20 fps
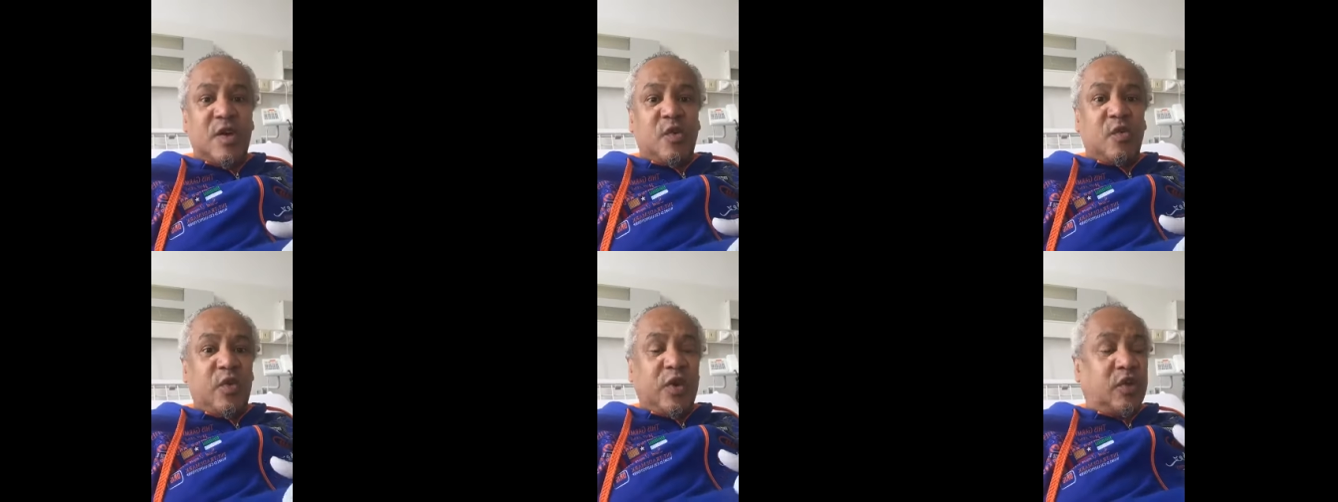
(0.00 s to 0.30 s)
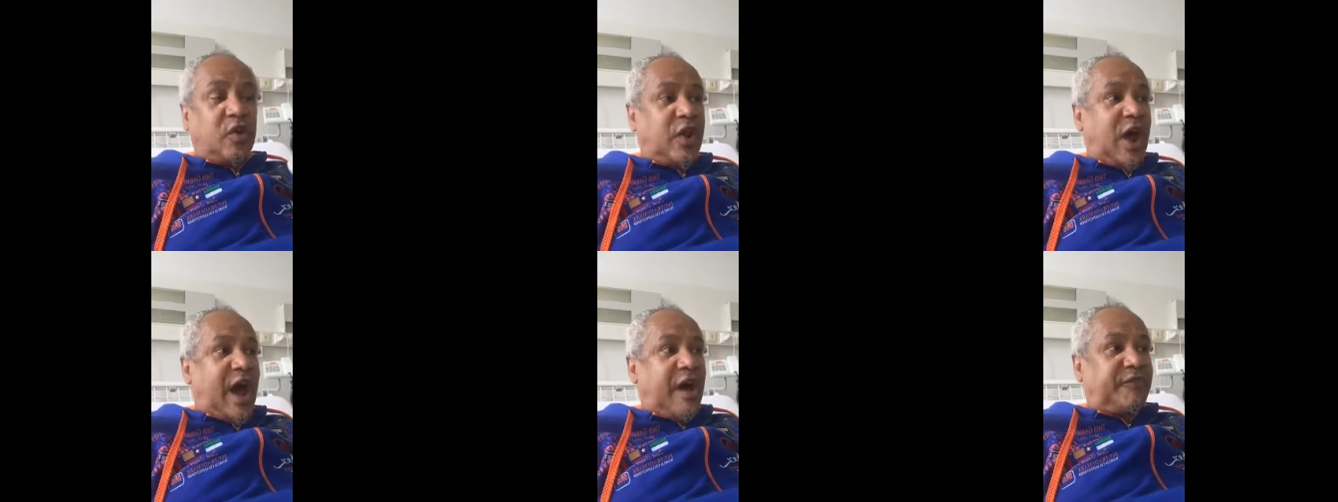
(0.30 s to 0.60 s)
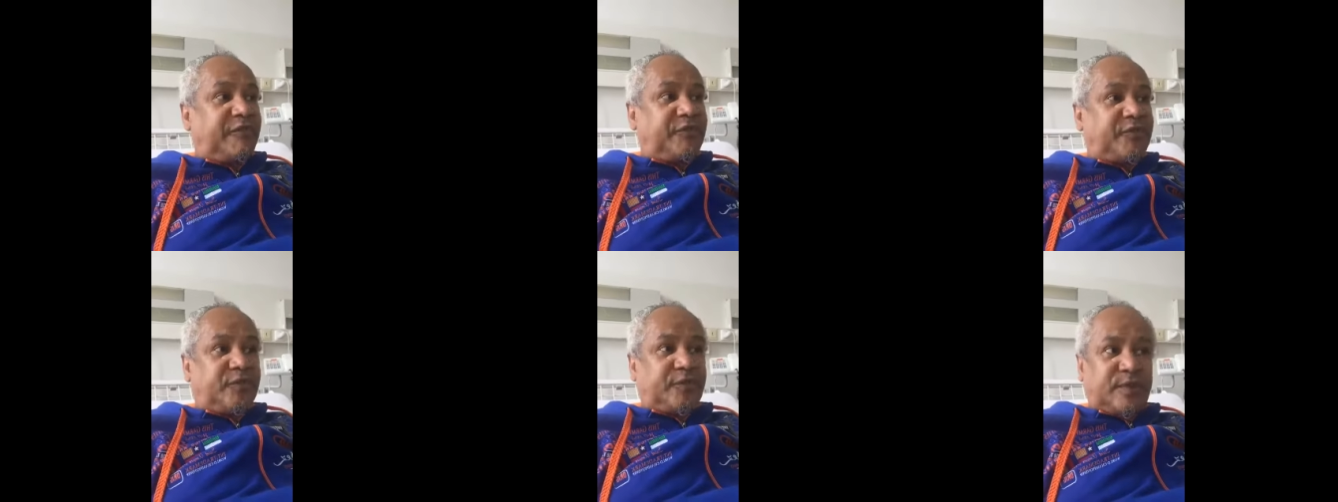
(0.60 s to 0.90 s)
We're going to
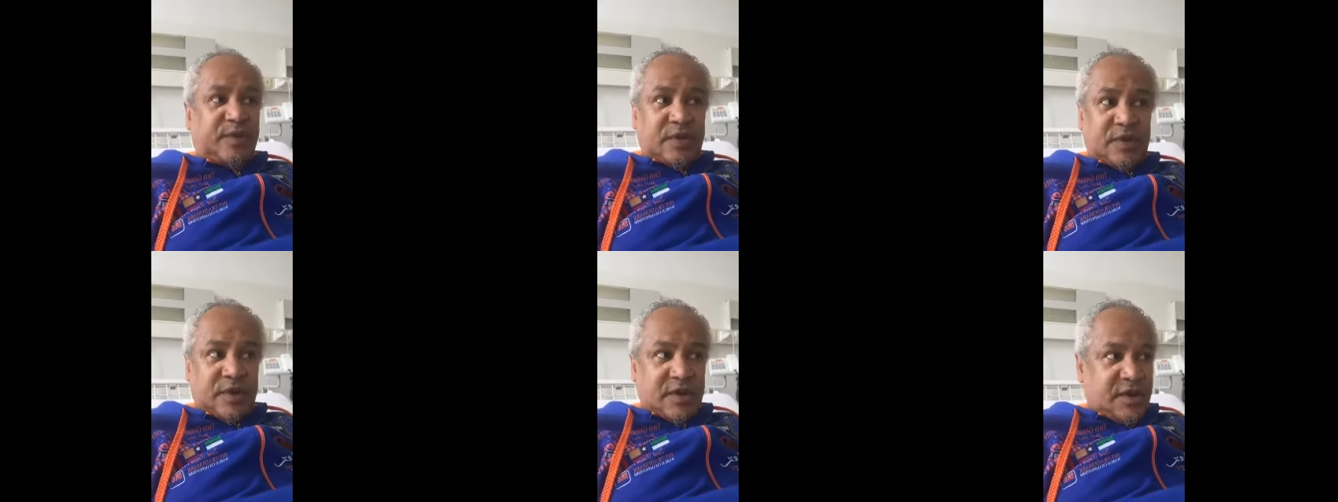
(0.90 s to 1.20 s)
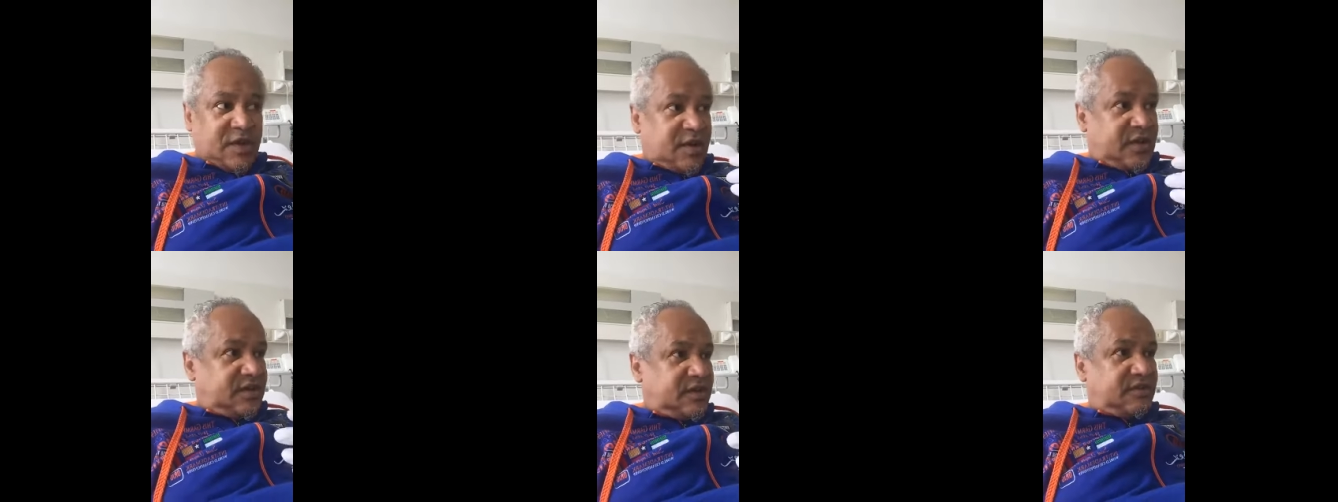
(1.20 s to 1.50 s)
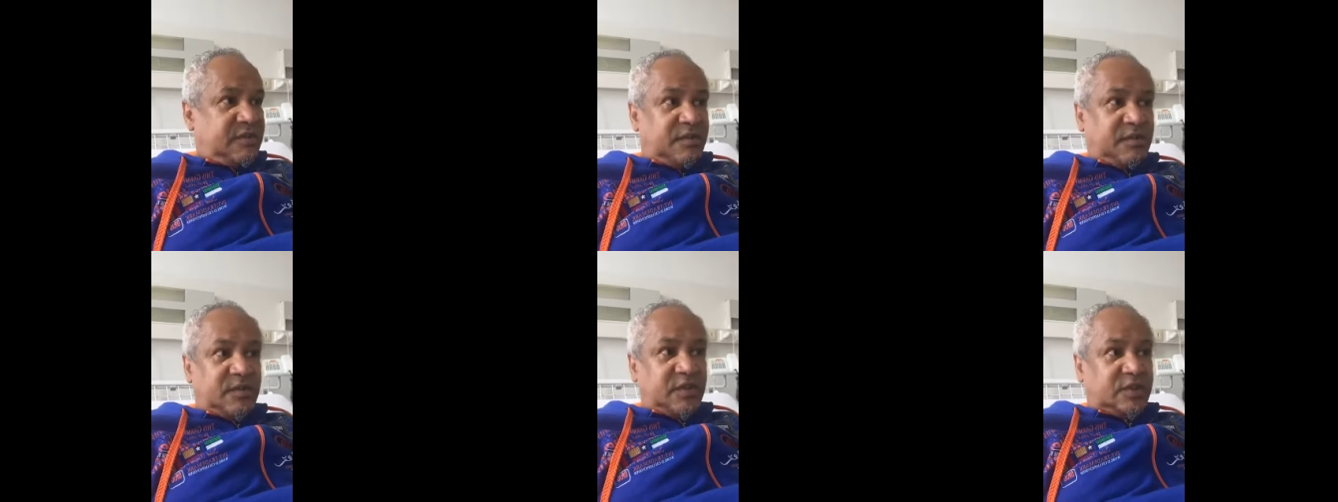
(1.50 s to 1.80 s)
have,
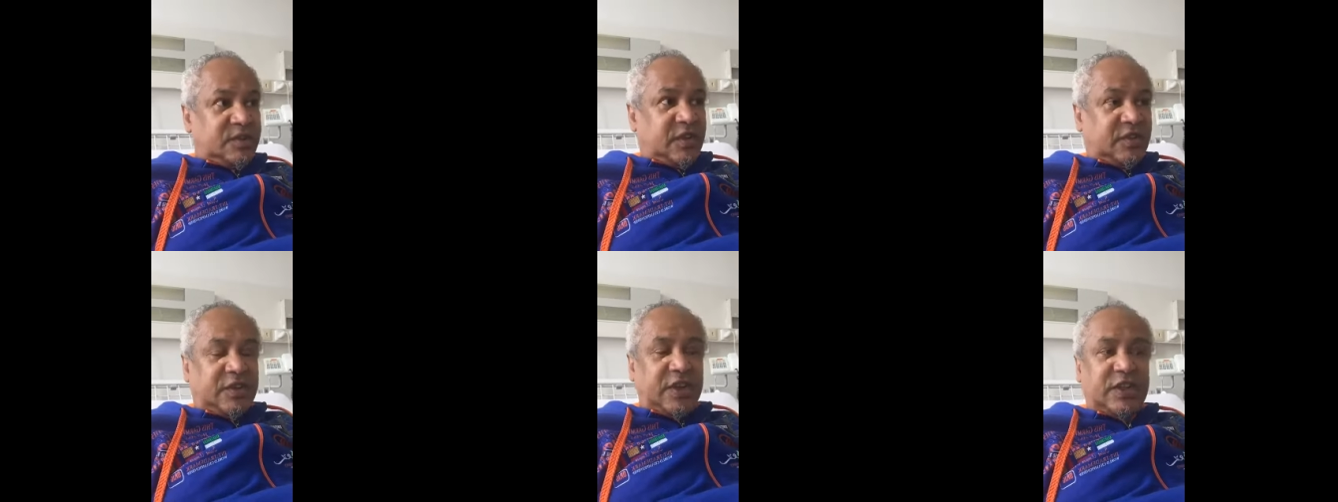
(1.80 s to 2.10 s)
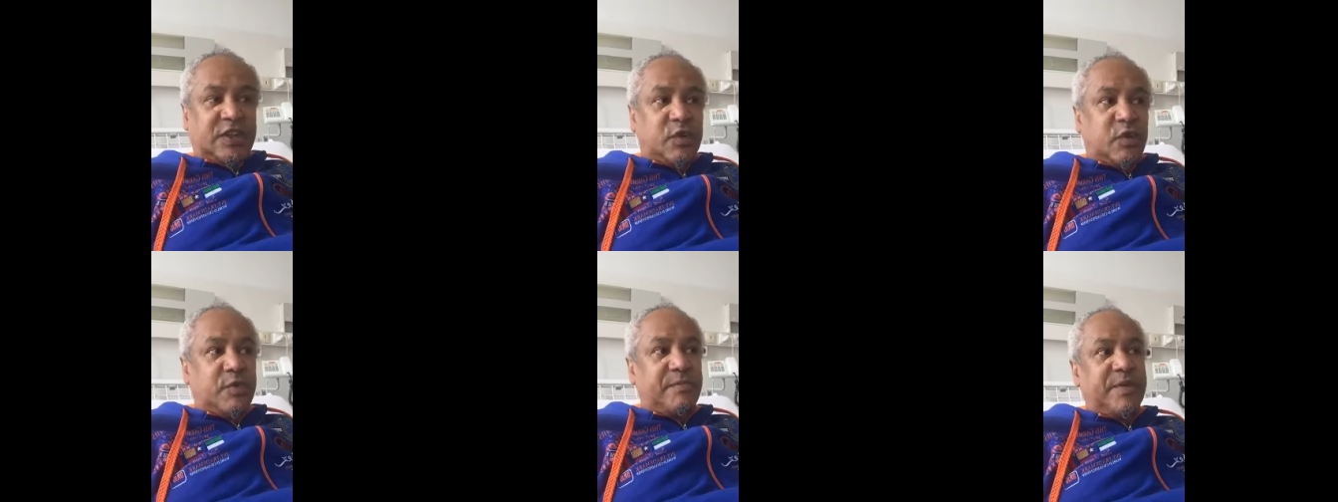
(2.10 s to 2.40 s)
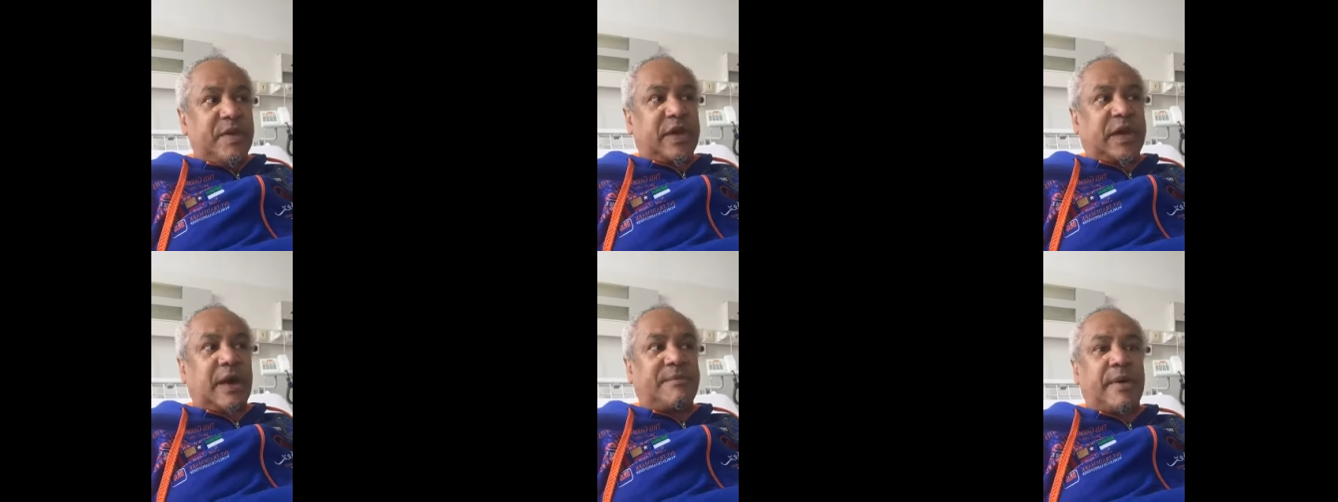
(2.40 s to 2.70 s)
the city will
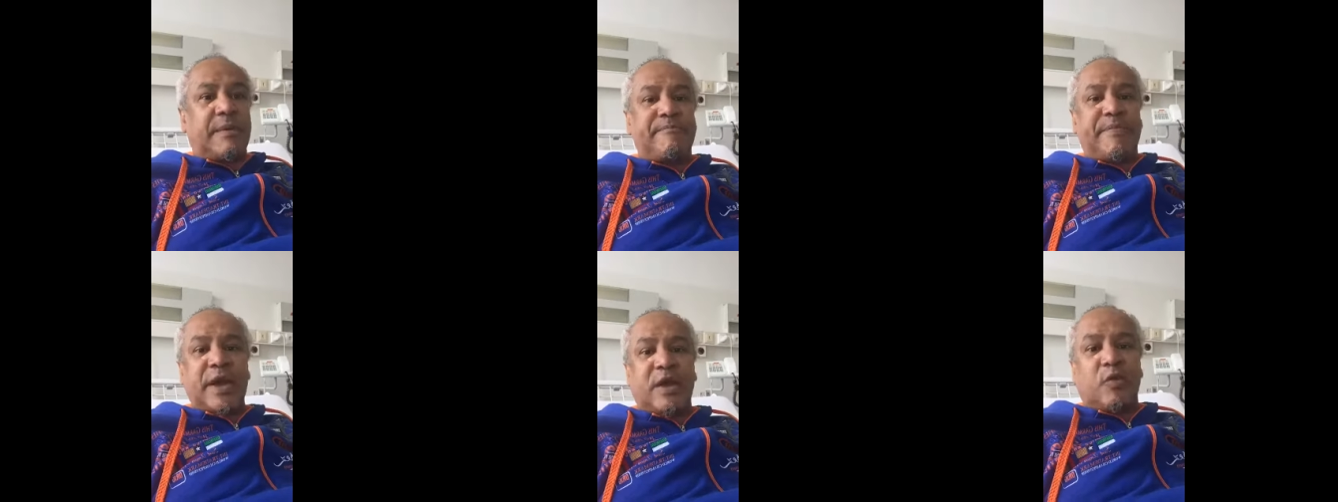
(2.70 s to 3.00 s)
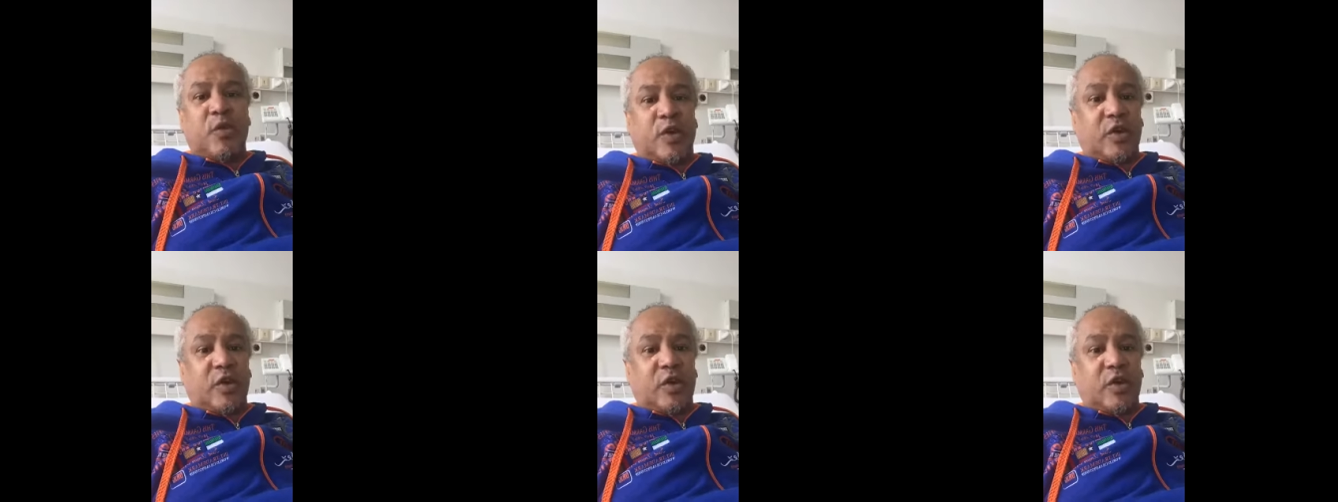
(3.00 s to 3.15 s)
become a big,